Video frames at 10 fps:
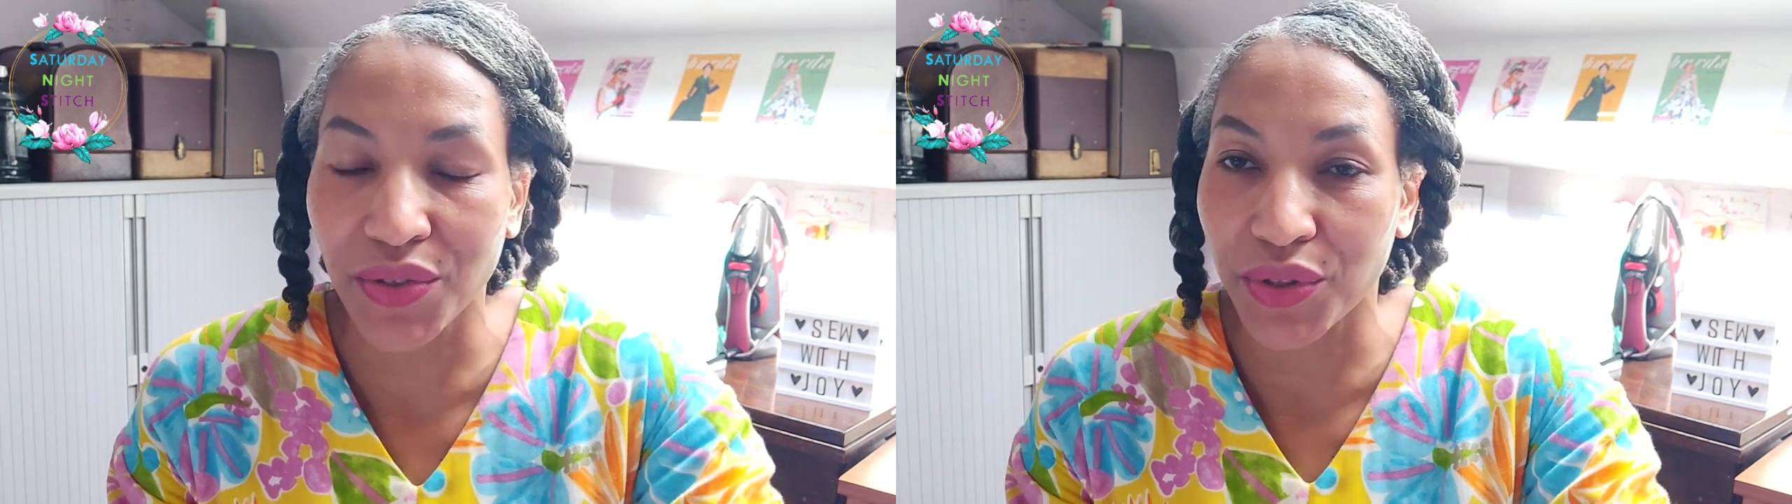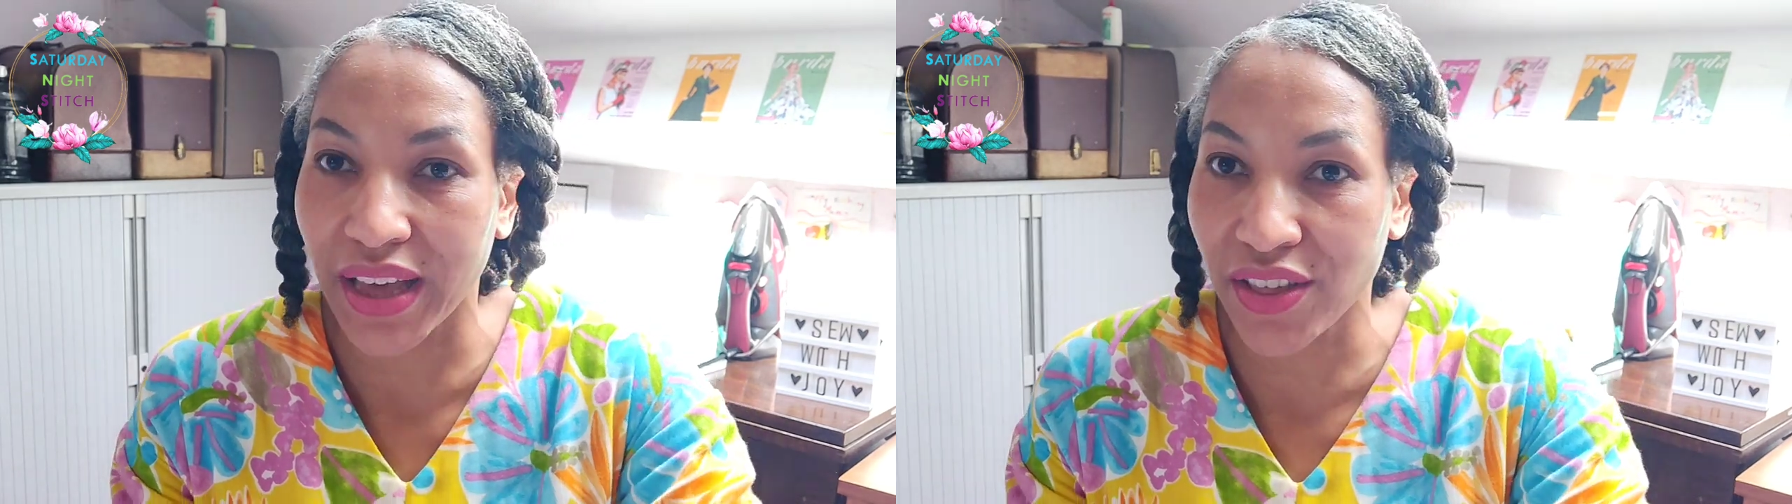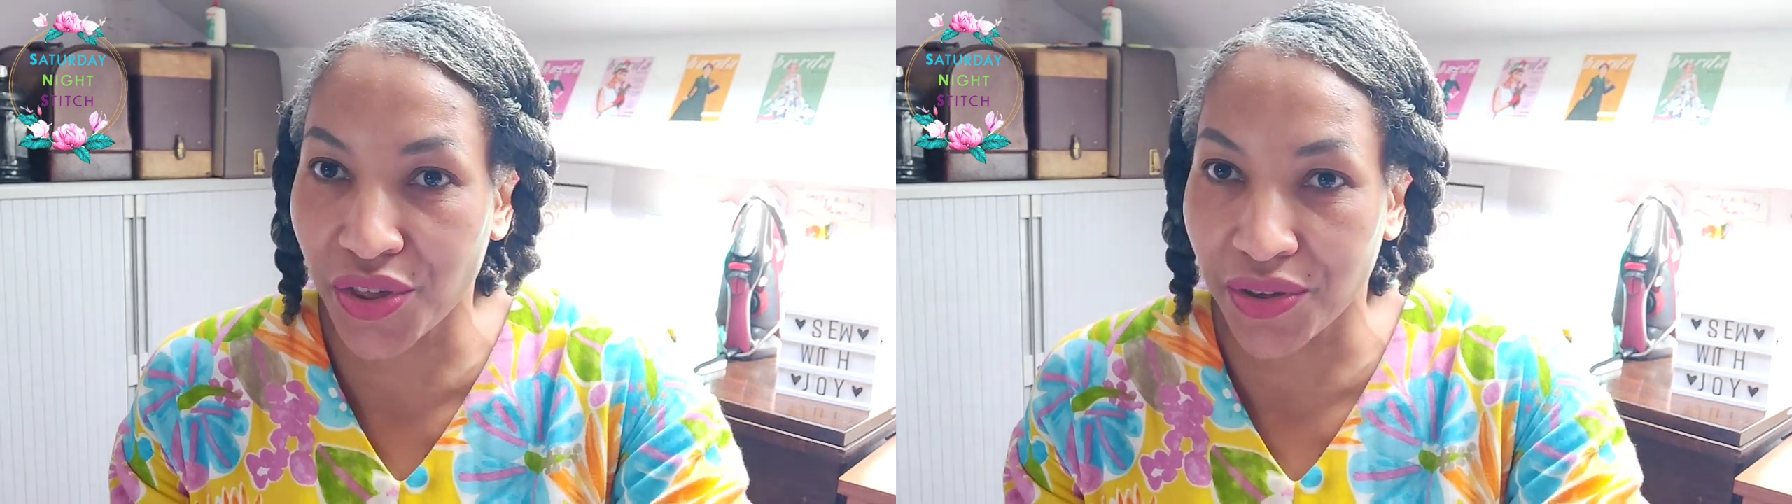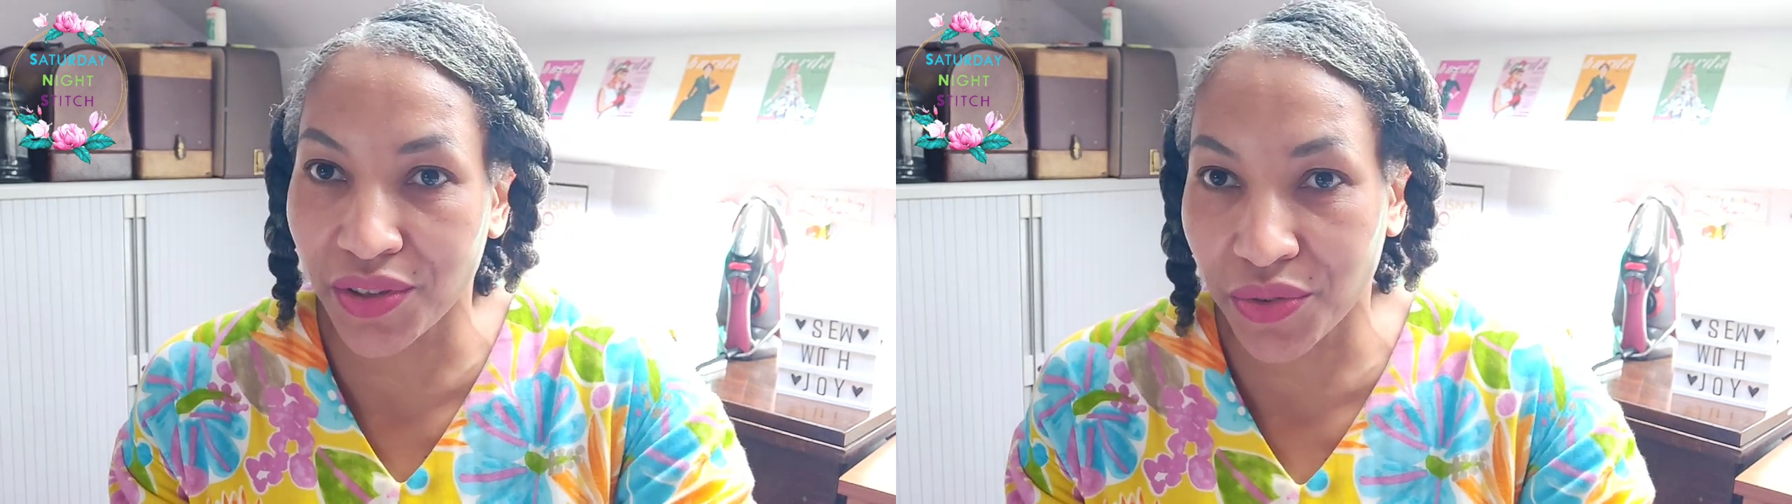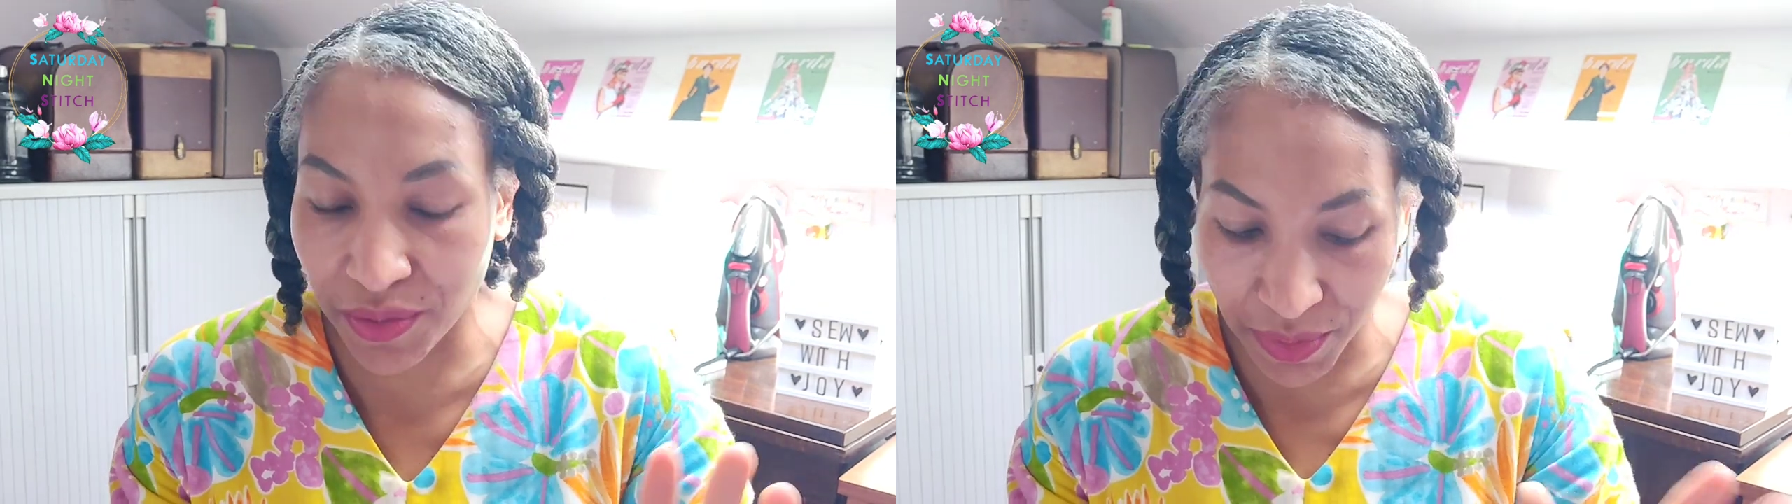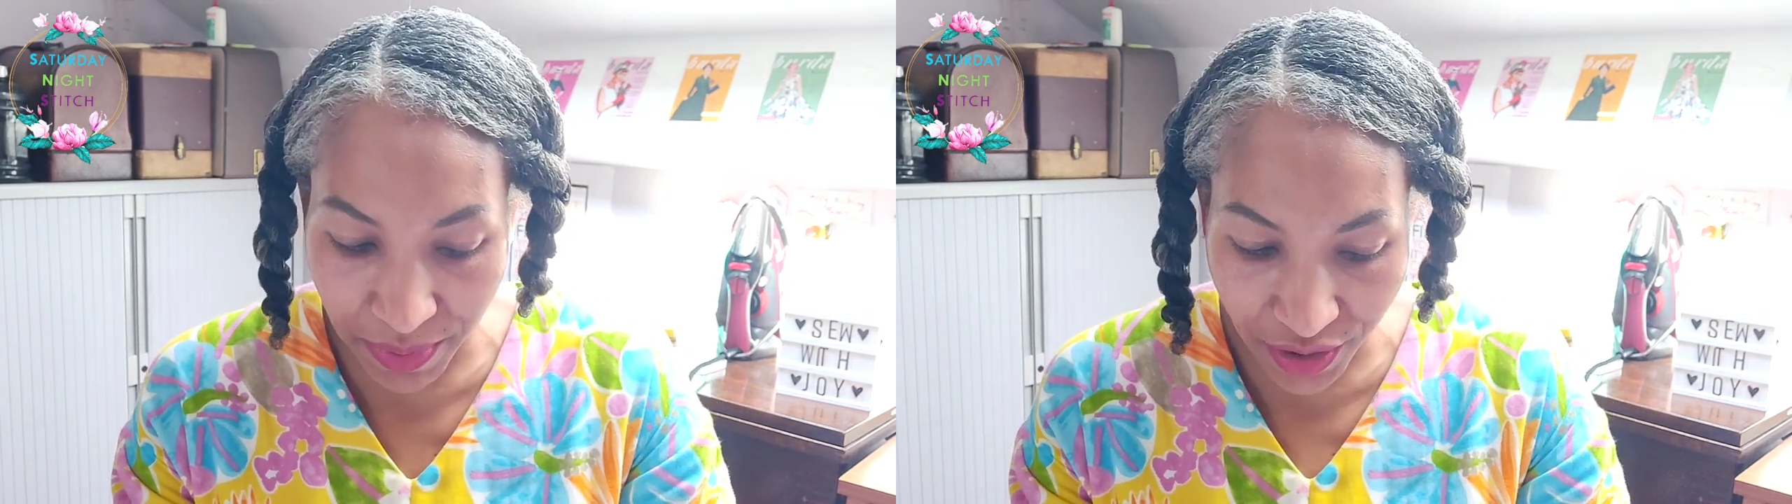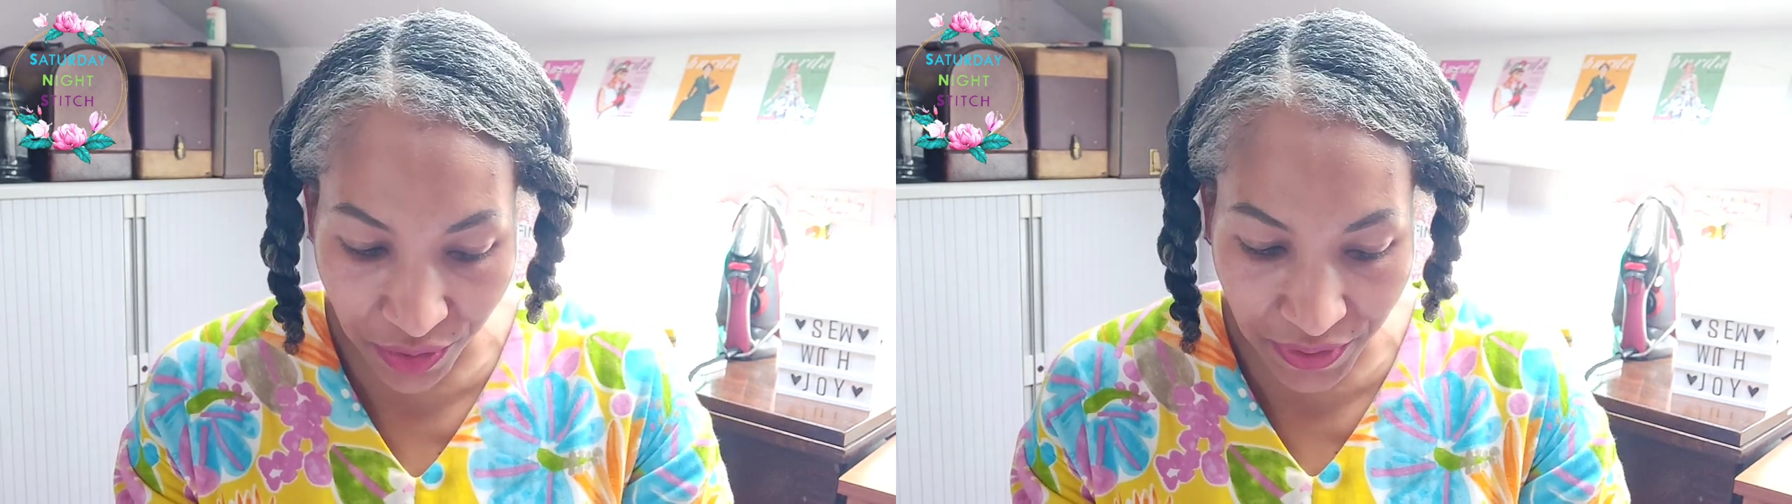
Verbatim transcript: so that shirt is gonna be part